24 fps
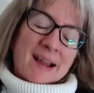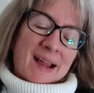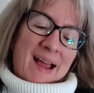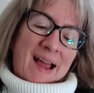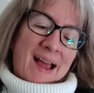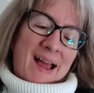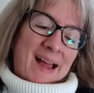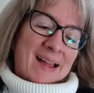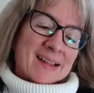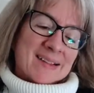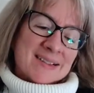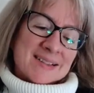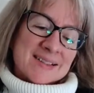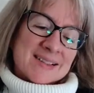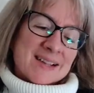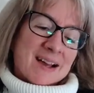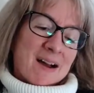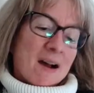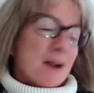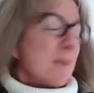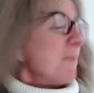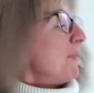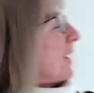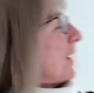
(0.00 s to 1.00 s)
and
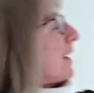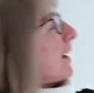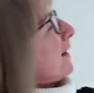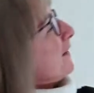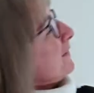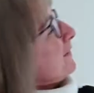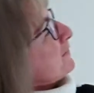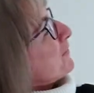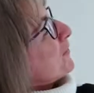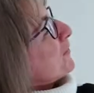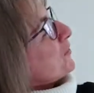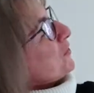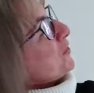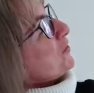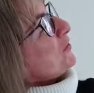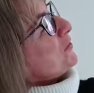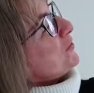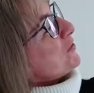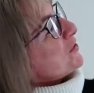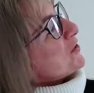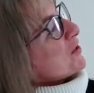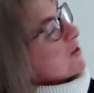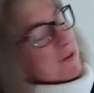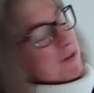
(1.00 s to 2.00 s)
I'm live on
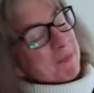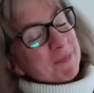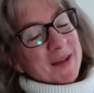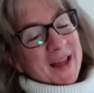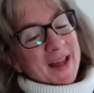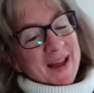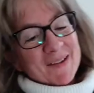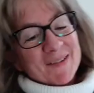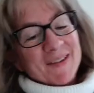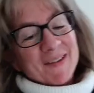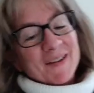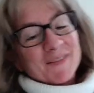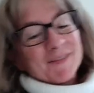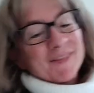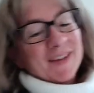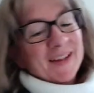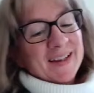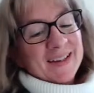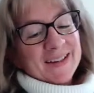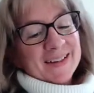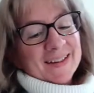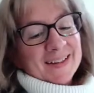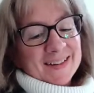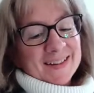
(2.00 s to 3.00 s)
YouTube now, lovely,